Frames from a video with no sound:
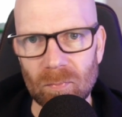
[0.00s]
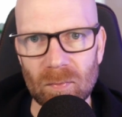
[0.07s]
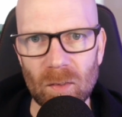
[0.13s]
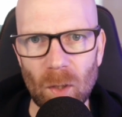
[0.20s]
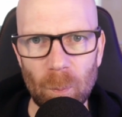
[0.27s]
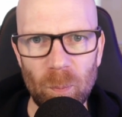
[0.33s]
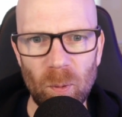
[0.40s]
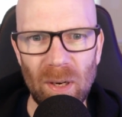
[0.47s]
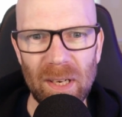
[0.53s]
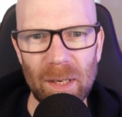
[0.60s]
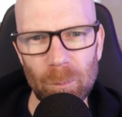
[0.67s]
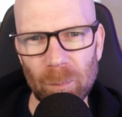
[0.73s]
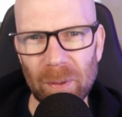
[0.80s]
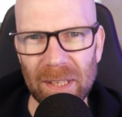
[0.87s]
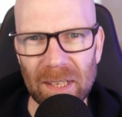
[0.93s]
Not
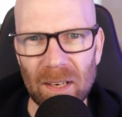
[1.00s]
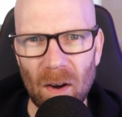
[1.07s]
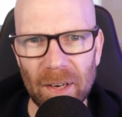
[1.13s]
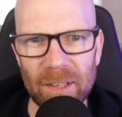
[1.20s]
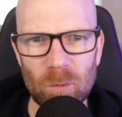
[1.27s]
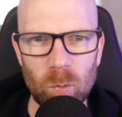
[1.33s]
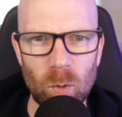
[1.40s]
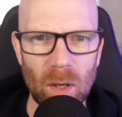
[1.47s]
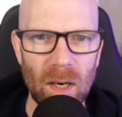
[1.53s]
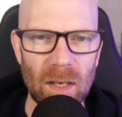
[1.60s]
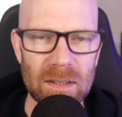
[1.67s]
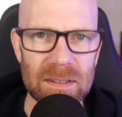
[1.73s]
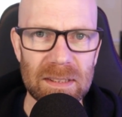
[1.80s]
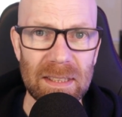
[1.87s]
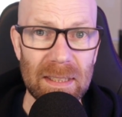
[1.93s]
brilliant, but it kind of
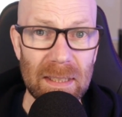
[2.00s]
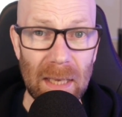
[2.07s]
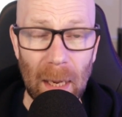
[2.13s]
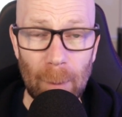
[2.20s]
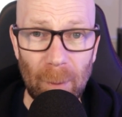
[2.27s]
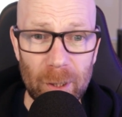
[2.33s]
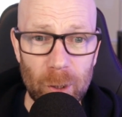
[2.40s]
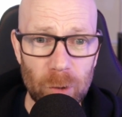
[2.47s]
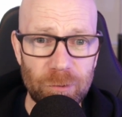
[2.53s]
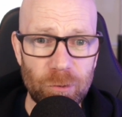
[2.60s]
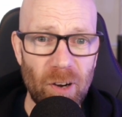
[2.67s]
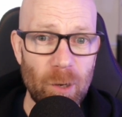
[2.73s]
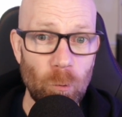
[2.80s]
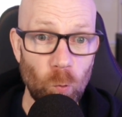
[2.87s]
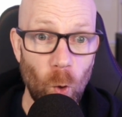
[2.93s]
works. And my good
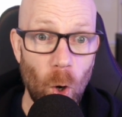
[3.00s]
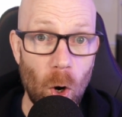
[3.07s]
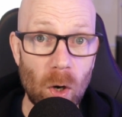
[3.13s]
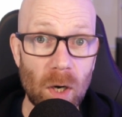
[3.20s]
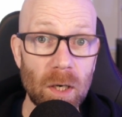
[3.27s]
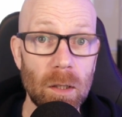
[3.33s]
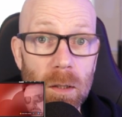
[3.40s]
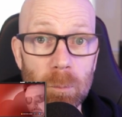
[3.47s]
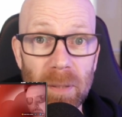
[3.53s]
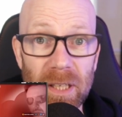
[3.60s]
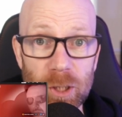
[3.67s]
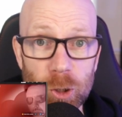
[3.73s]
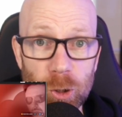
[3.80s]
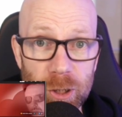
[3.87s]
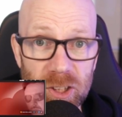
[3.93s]
friend Rock, make
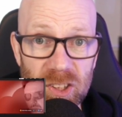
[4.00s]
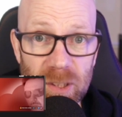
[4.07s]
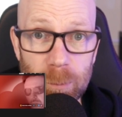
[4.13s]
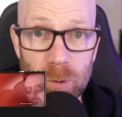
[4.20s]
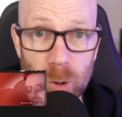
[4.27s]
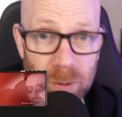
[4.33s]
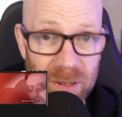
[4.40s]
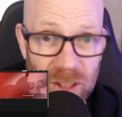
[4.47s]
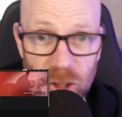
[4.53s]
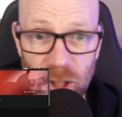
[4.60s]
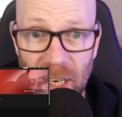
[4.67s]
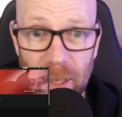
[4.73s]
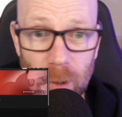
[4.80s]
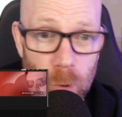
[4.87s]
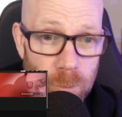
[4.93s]
sure you sub to his
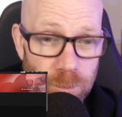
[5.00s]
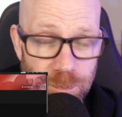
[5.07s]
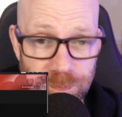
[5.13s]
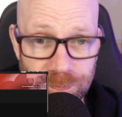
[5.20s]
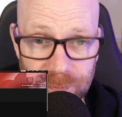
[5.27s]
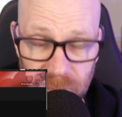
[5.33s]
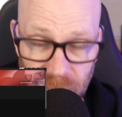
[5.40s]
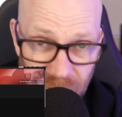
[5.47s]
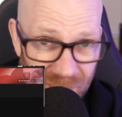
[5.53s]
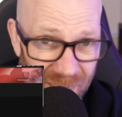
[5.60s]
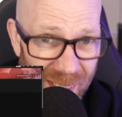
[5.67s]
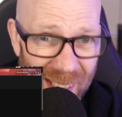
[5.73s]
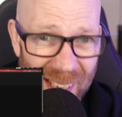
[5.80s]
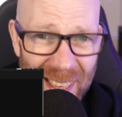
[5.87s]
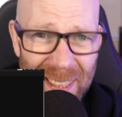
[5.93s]
channel,
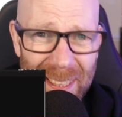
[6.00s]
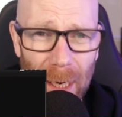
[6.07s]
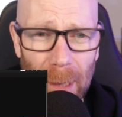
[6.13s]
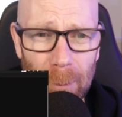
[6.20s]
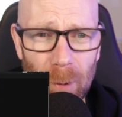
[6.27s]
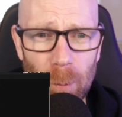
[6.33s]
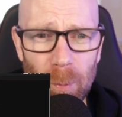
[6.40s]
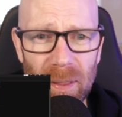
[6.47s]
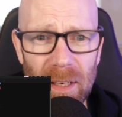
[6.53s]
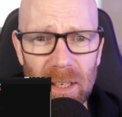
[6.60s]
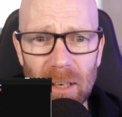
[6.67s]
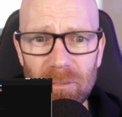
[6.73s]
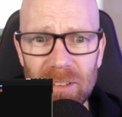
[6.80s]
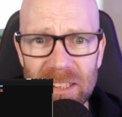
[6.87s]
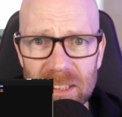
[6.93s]
he came up with a
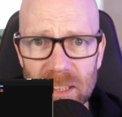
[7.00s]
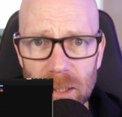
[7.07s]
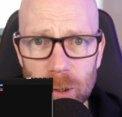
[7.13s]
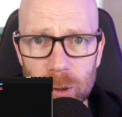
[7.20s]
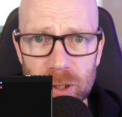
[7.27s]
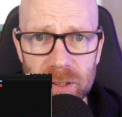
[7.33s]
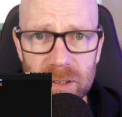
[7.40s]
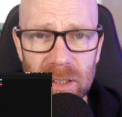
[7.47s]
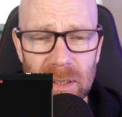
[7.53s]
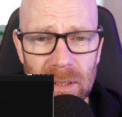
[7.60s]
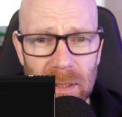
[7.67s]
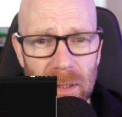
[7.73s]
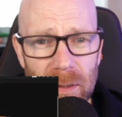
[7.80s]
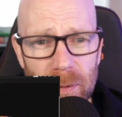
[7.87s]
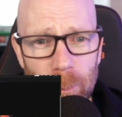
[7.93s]
lovely solution
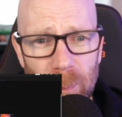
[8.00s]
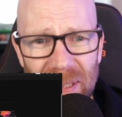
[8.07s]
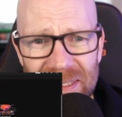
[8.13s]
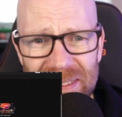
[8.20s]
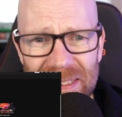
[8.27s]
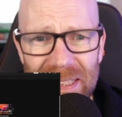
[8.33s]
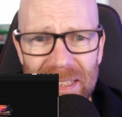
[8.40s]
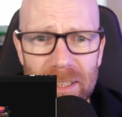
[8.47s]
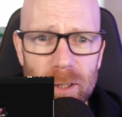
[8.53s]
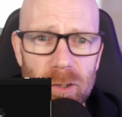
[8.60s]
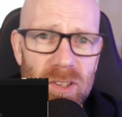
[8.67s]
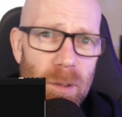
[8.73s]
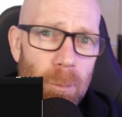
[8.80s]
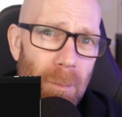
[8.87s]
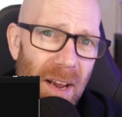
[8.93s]
that basically
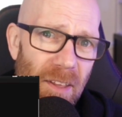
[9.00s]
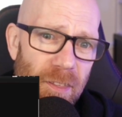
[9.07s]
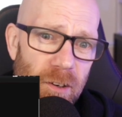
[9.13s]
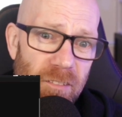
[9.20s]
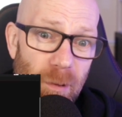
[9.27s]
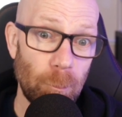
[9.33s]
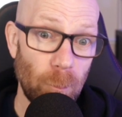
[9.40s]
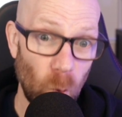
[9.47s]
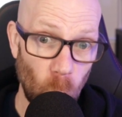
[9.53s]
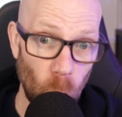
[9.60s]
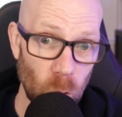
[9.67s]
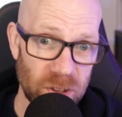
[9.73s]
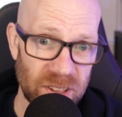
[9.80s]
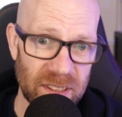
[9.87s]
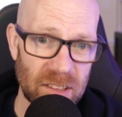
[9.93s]
used a method of
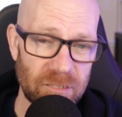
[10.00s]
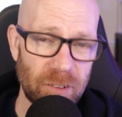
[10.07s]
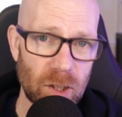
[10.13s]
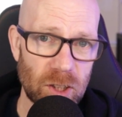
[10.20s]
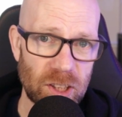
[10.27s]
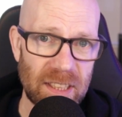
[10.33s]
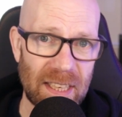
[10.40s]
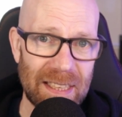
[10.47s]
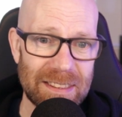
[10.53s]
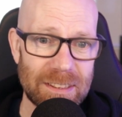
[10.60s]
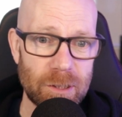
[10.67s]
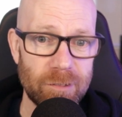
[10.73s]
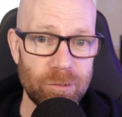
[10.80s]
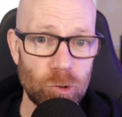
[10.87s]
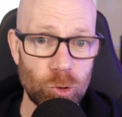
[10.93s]
importing the
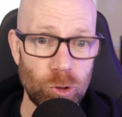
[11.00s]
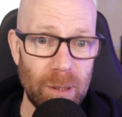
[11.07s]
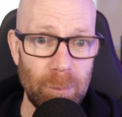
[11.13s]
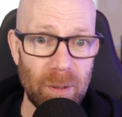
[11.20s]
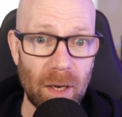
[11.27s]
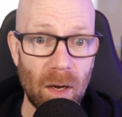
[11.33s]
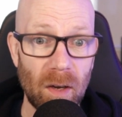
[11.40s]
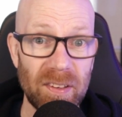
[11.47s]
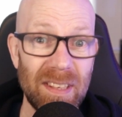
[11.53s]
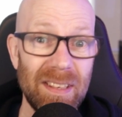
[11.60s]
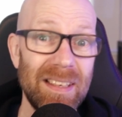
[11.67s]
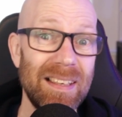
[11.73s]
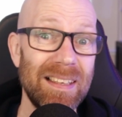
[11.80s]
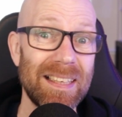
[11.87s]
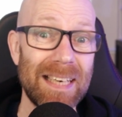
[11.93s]
functionality of StreamYard,
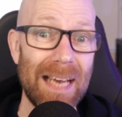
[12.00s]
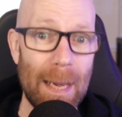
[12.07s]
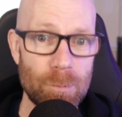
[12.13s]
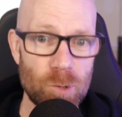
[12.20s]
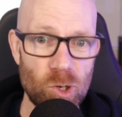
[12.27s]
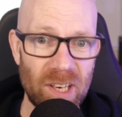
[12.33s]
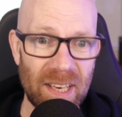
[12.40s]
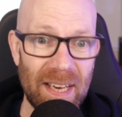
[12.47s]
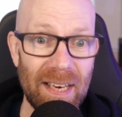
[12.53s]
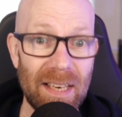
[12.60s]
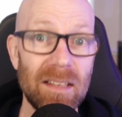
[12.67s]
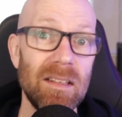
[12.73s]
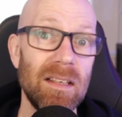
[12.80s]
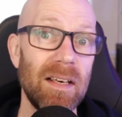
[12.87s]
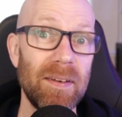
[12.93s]
capturing it,
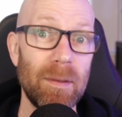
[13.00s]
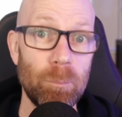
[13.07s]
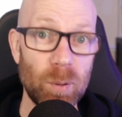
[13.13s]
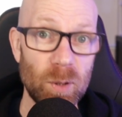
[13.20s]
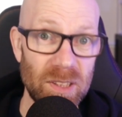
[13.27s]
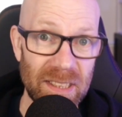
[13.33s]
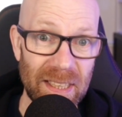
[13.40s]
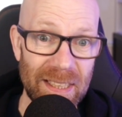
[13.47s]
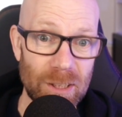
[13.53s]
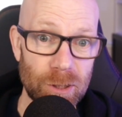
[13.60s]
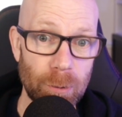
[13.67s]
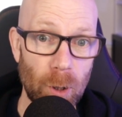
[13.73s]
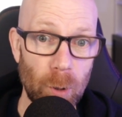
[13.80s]
and then putting it into